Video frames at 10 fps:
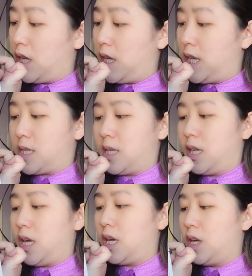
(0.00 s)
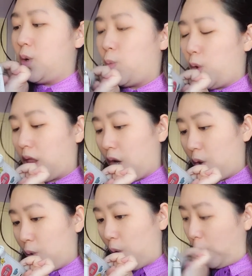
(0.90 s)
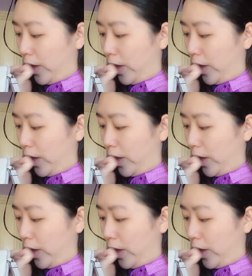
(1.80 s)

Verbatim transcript: Italy with their logo.